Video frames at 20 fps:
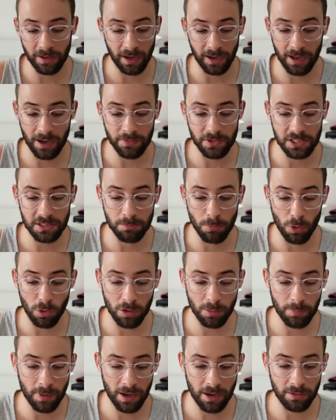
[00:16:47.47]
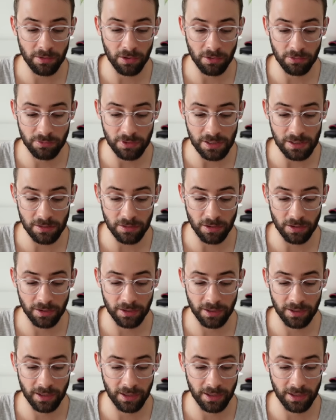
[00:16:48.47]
I have a small amount of E T H on it,